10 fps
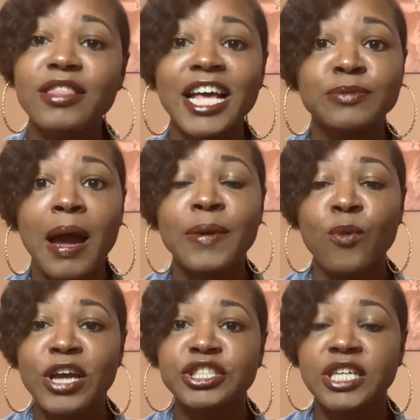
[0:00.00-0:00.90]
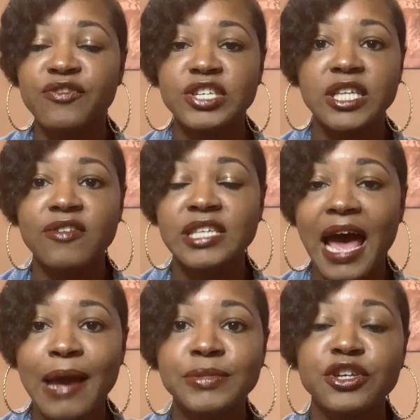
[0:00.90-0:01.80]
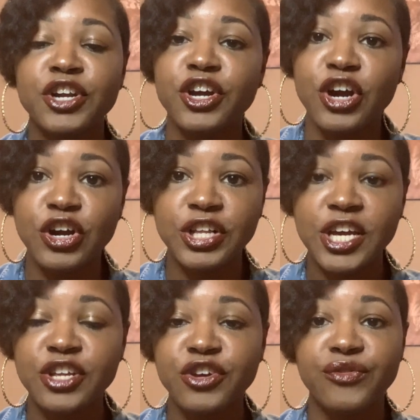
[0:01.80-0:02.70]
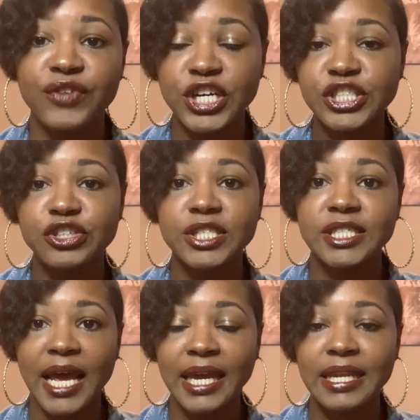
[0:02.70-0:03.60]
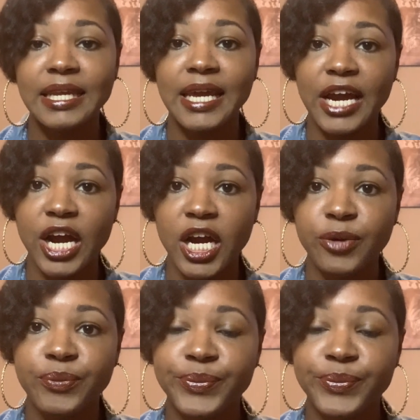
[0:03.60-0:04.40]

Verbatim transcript: that's probably why you should give yourself time starting early in your first or second year.